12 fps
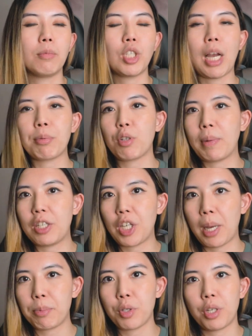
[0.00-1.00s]
chapter by
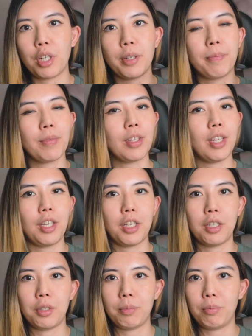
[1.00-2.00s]
chapter, you
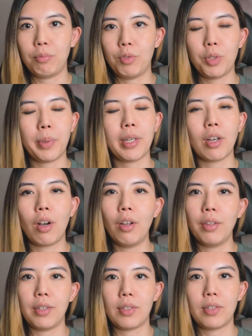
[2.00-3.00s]
know, doing
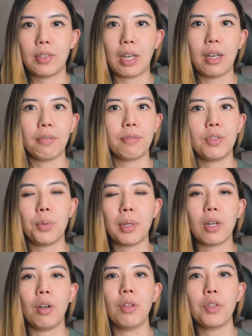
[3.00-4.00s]
all this stuff,
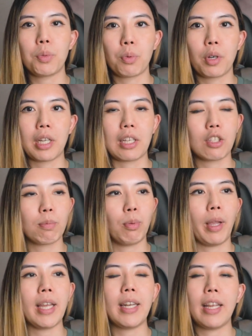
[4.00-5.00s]
doing all this work,
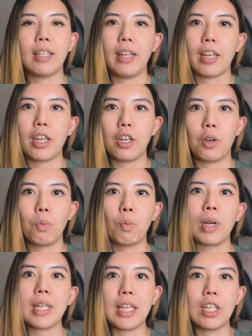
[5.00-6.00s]
explaining like, you know,
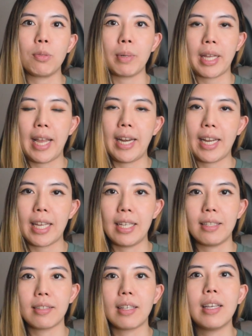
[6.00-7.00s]
what each mechanic
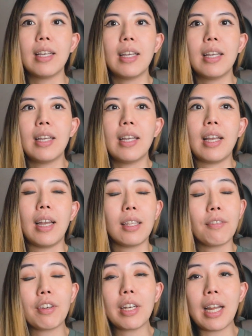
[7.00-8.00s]
is. And
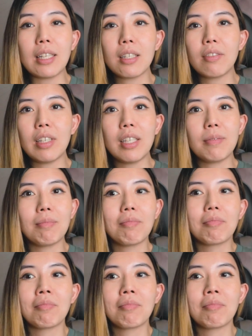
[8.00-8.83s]
at the very end of it,